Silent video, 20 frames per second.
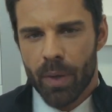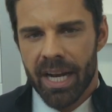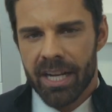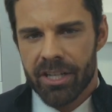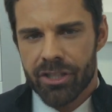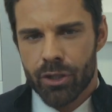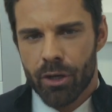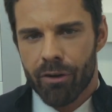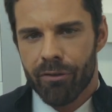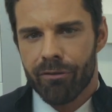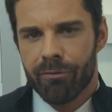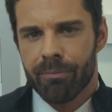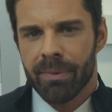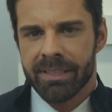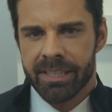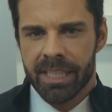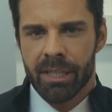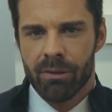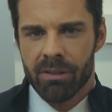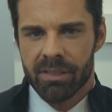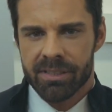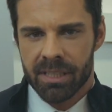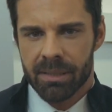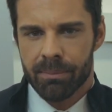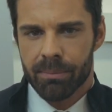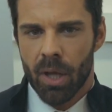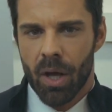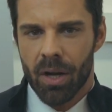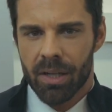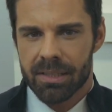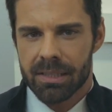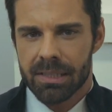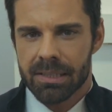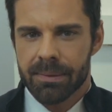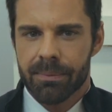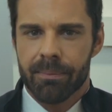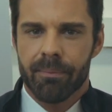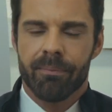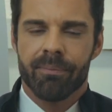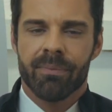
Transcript: range of materials and blocks.